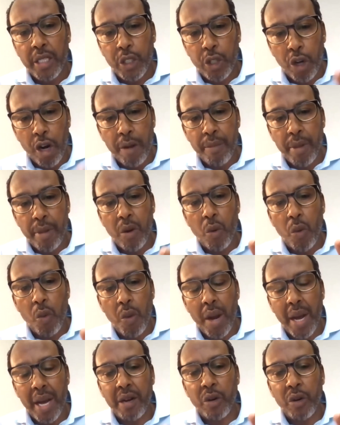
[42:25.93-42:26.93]
trauma,
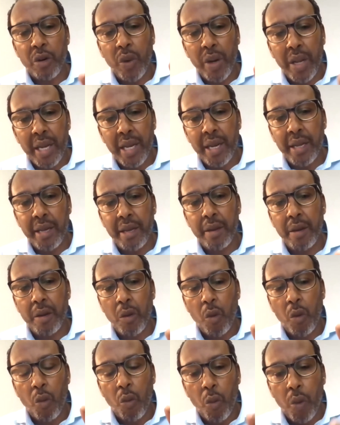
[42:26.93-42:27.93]
who are really
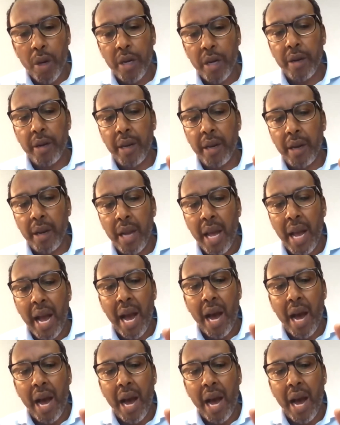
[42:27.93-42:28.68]
wondering